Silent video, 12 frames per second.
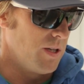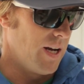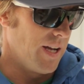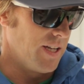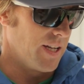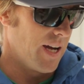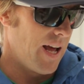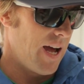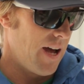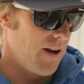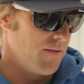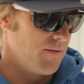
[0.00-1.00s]
you know, you're going
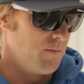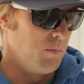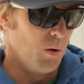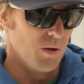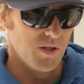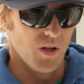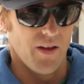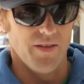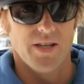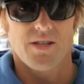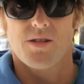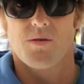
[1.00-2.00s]
to have boards
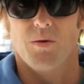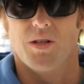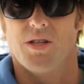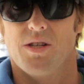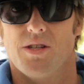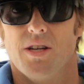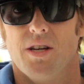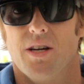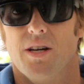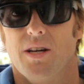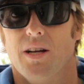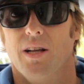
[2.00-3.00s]
like this, which is
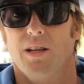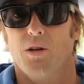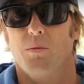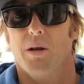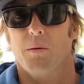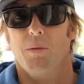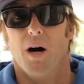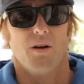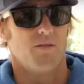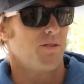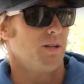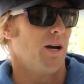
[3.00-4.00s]
a little bit of
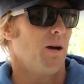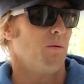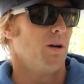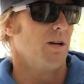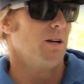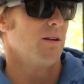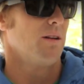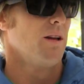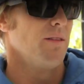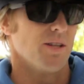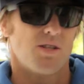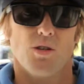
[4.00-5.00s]
both, you know, where
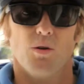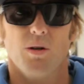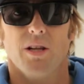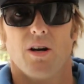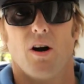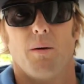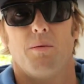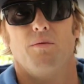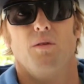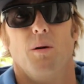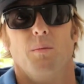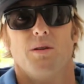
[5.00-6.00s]
they're still really high
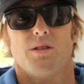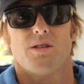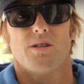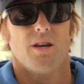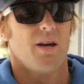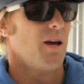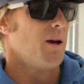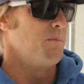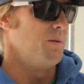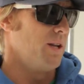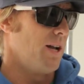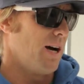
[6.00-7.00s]
performance,
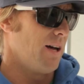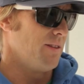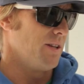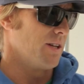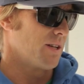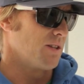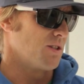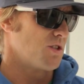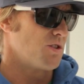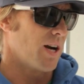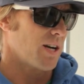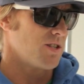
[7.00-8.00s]
but the
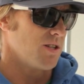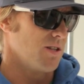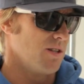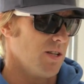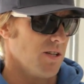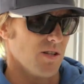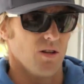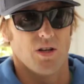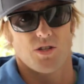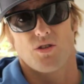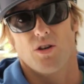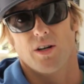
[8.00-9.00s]
construction is a
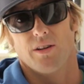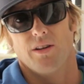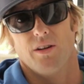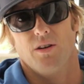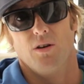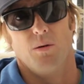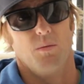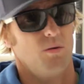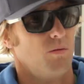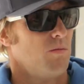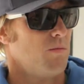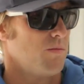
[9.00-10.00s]
lot stronger than a
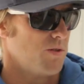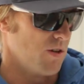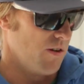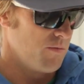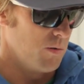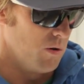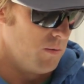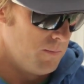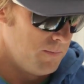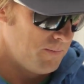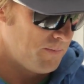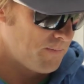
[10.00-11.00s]
normal surfboard.